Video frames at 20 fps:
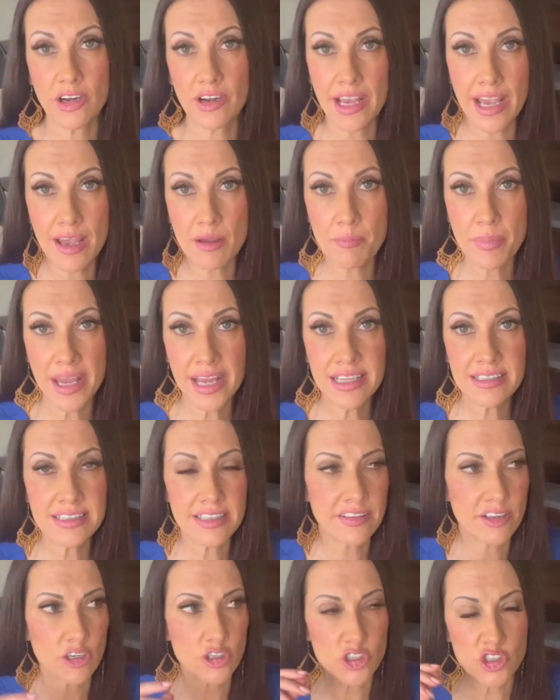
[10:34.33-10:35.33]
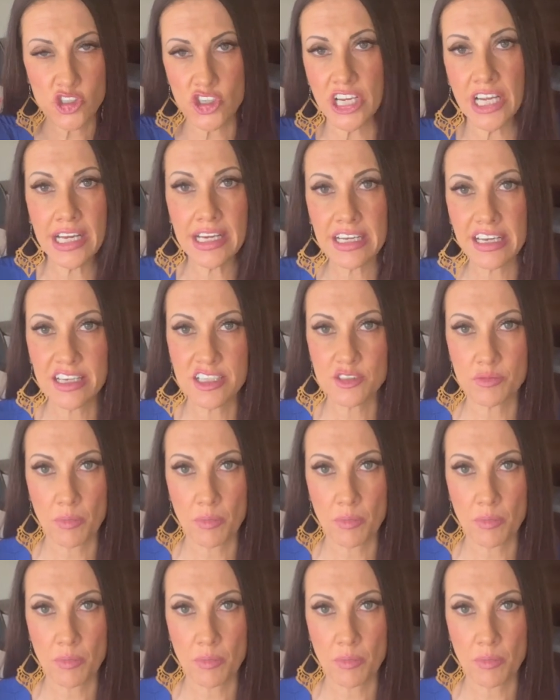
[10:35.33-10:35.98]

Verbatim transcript: campaigns and their genius